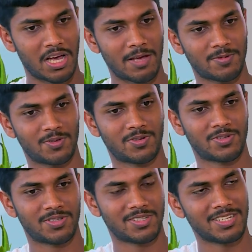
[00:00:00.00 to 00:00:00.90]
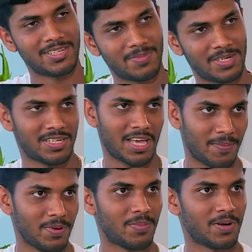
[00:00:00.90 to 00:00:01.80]
I'm a bit
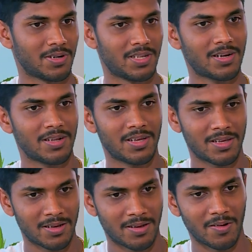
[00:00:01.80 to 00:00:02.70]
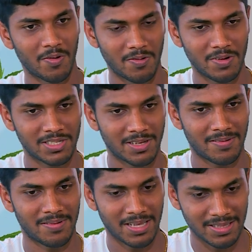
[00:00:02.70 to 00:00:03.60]
happy about that. Always
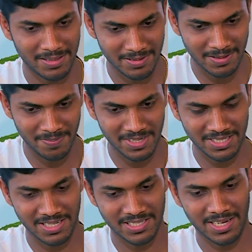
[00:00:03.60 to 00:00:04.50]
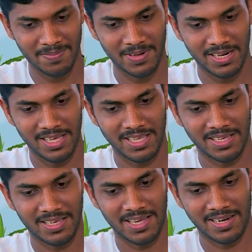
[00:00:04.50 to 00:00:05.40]
the simplest example
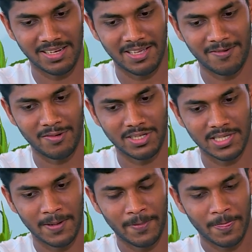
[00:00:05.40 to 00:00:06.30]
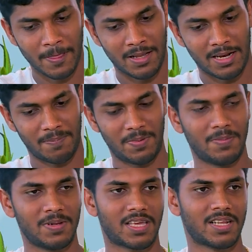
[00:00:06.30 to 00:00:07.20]
I can give is that
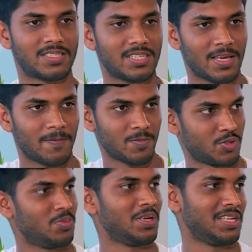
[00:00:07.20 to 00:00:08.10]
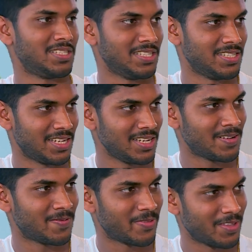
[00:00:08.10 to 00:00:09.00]
people can say swimming is easy,
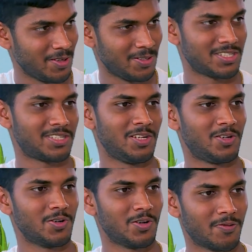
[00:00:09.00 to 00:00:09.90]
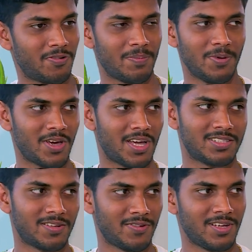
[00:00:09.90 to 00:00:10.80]
right? You just need to flap your
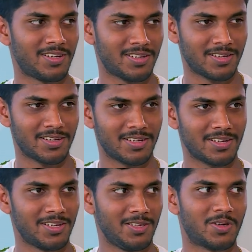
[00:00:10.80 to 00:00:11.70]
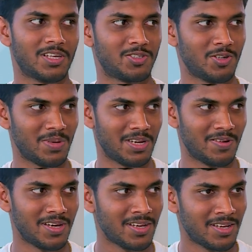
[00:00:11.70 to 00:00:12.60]
hands and feet. You can swim
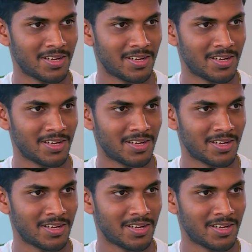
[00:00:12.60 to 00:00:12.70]
anywhere.